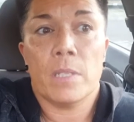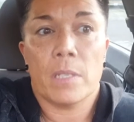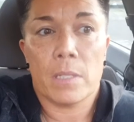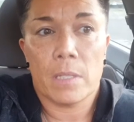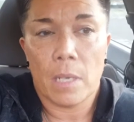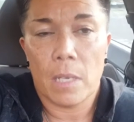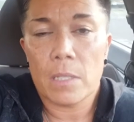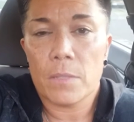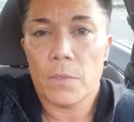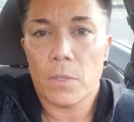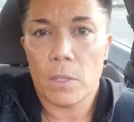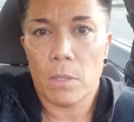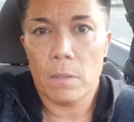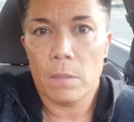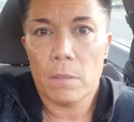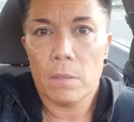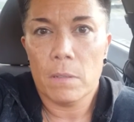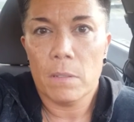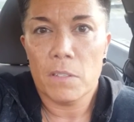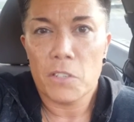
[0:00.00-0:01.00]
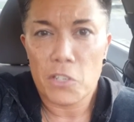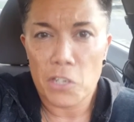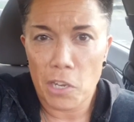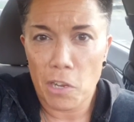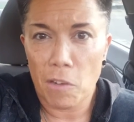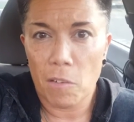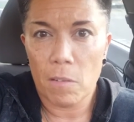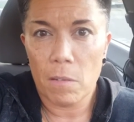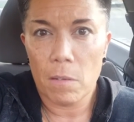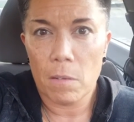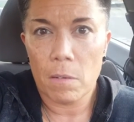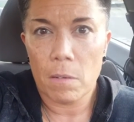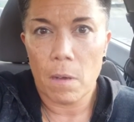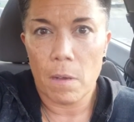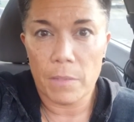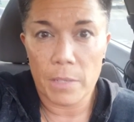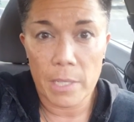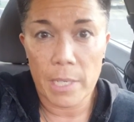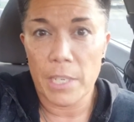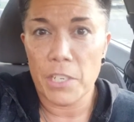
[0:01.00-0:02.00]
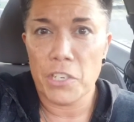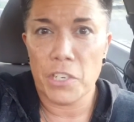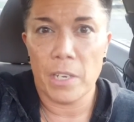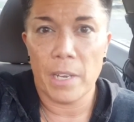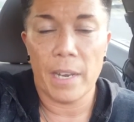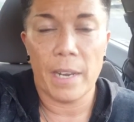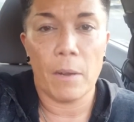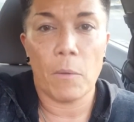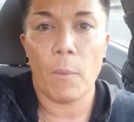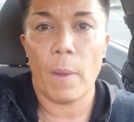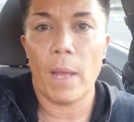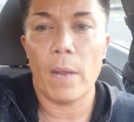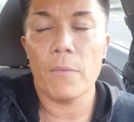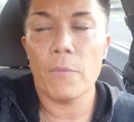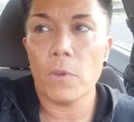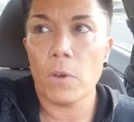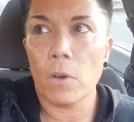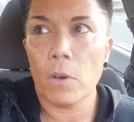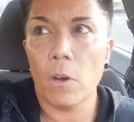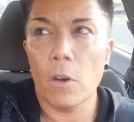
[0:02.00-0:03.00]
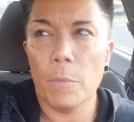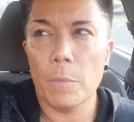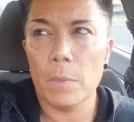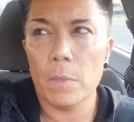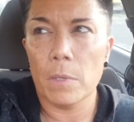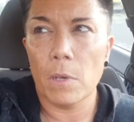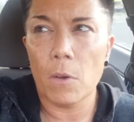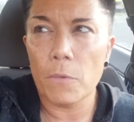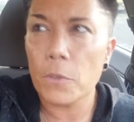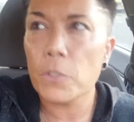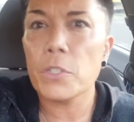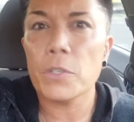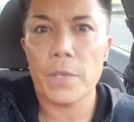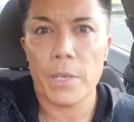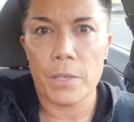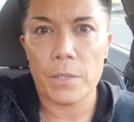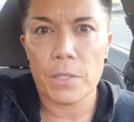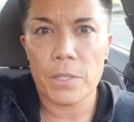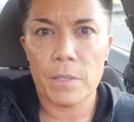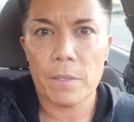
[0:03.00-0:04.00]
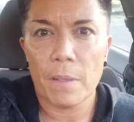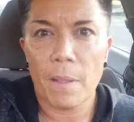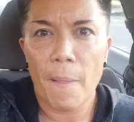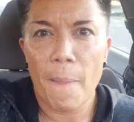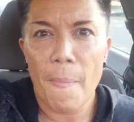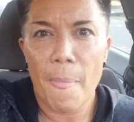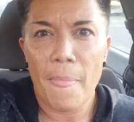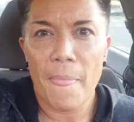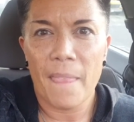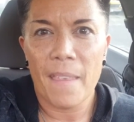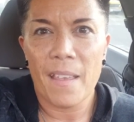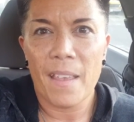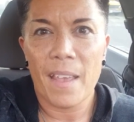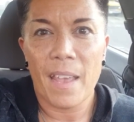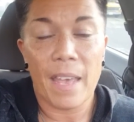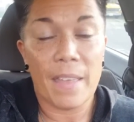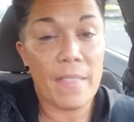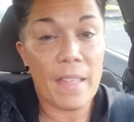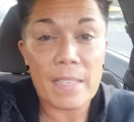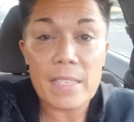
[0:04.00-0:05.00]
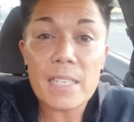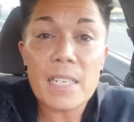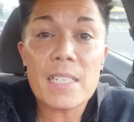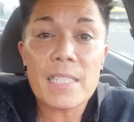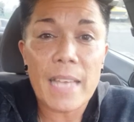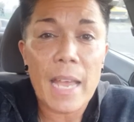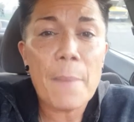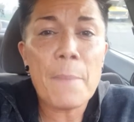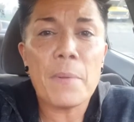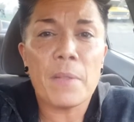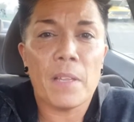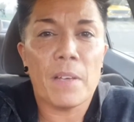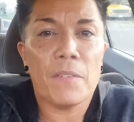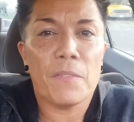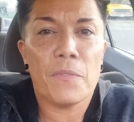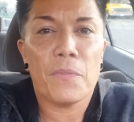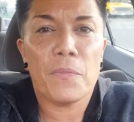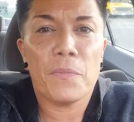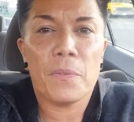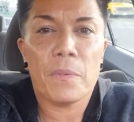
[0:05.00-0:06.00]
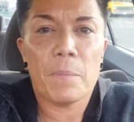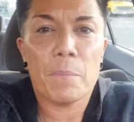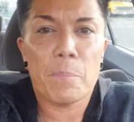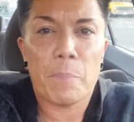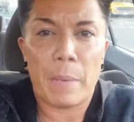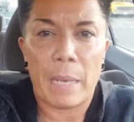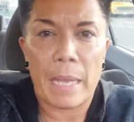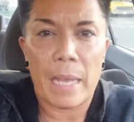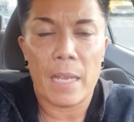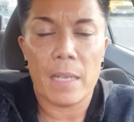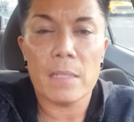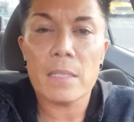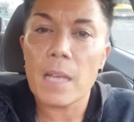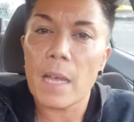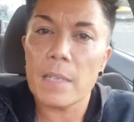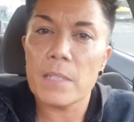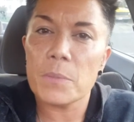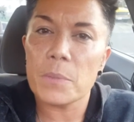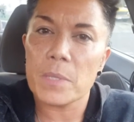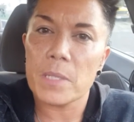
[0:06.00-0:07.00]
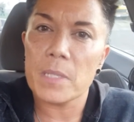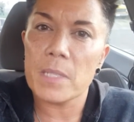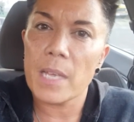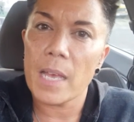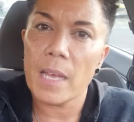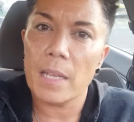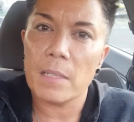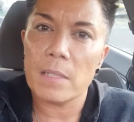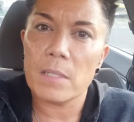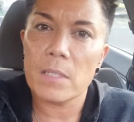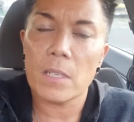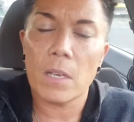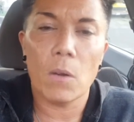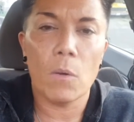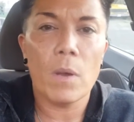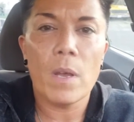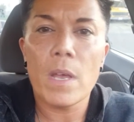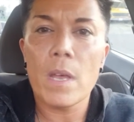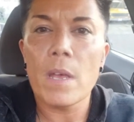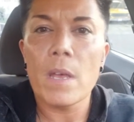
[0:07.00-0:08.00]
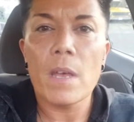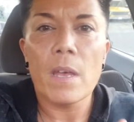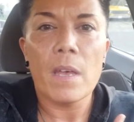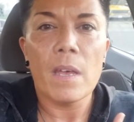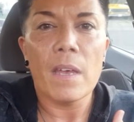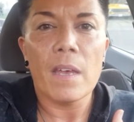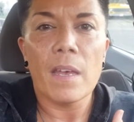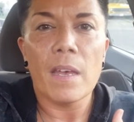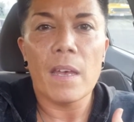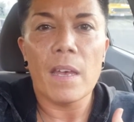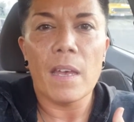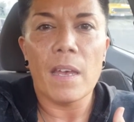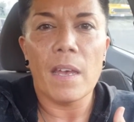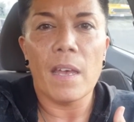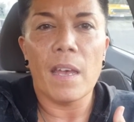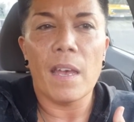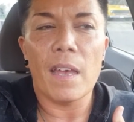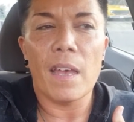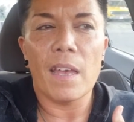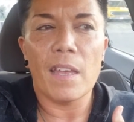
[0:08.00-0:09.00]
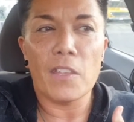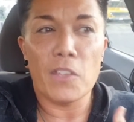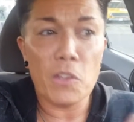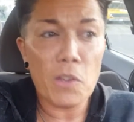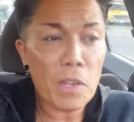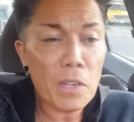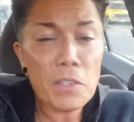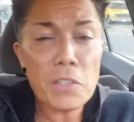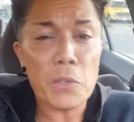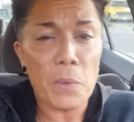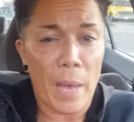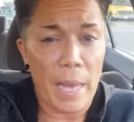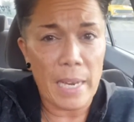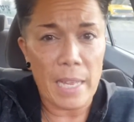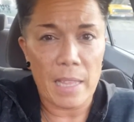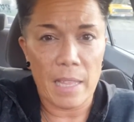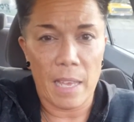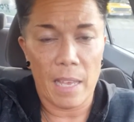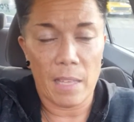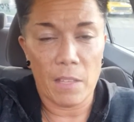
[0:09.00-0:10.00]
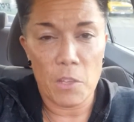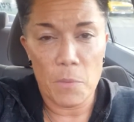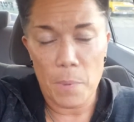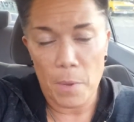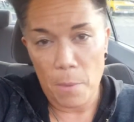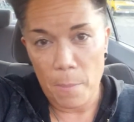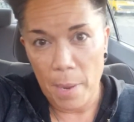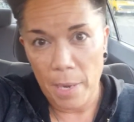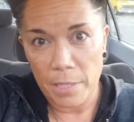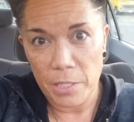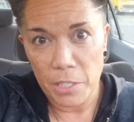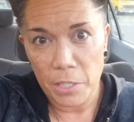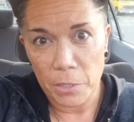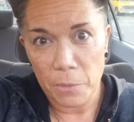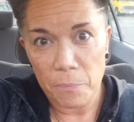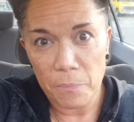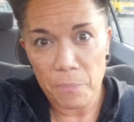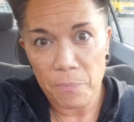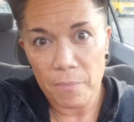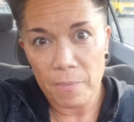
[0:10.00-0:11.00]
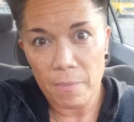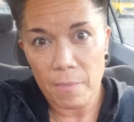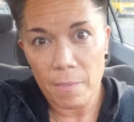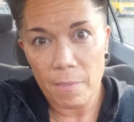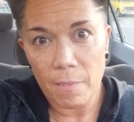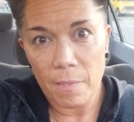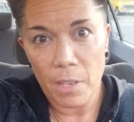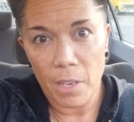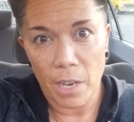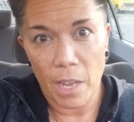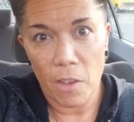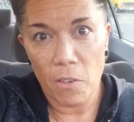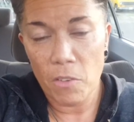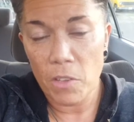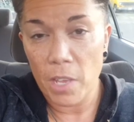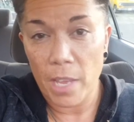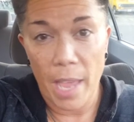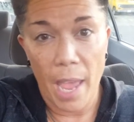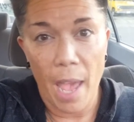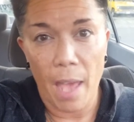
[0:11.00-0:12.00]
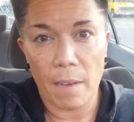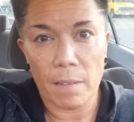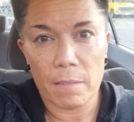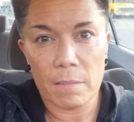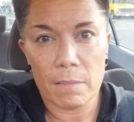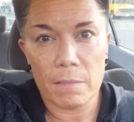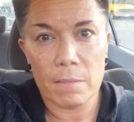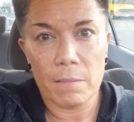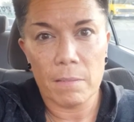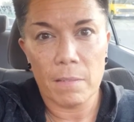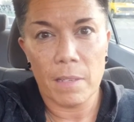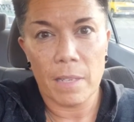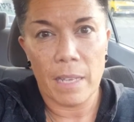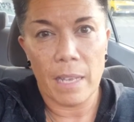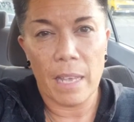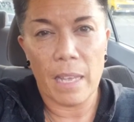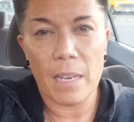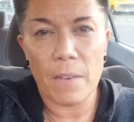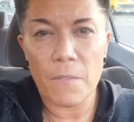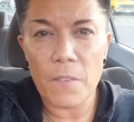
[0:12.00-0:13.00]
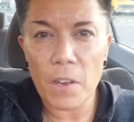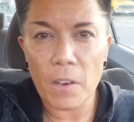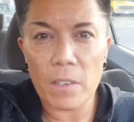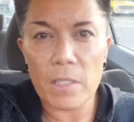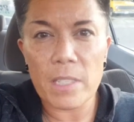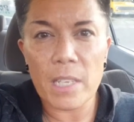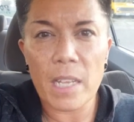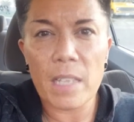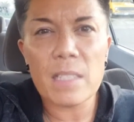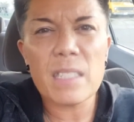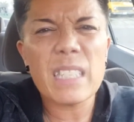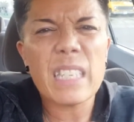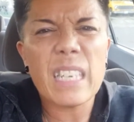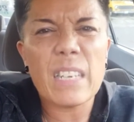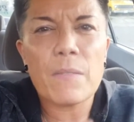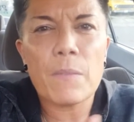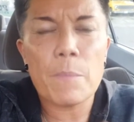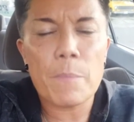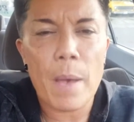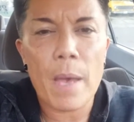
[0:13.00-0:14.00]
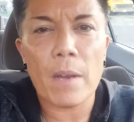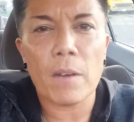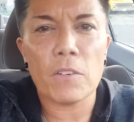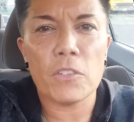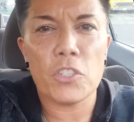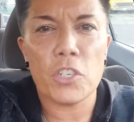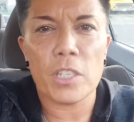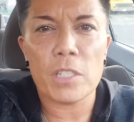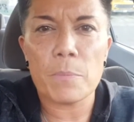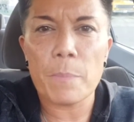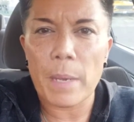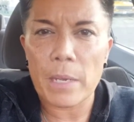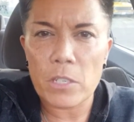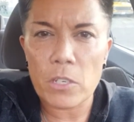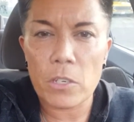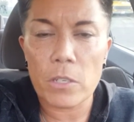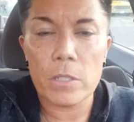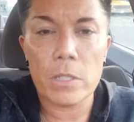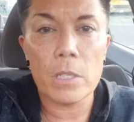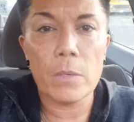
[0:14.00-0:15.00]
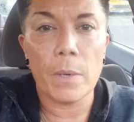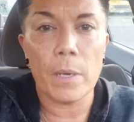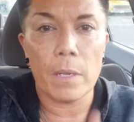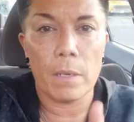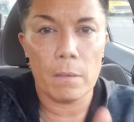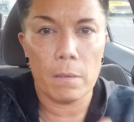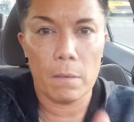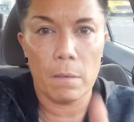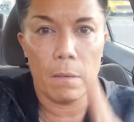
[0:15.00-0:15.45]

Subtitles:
successful show on the station, and it ran for almost over 2 years. And that's an example of being intense with intent. So you can do anything you put your mind to. You can. And if you're intense, even better. Just make sure you do it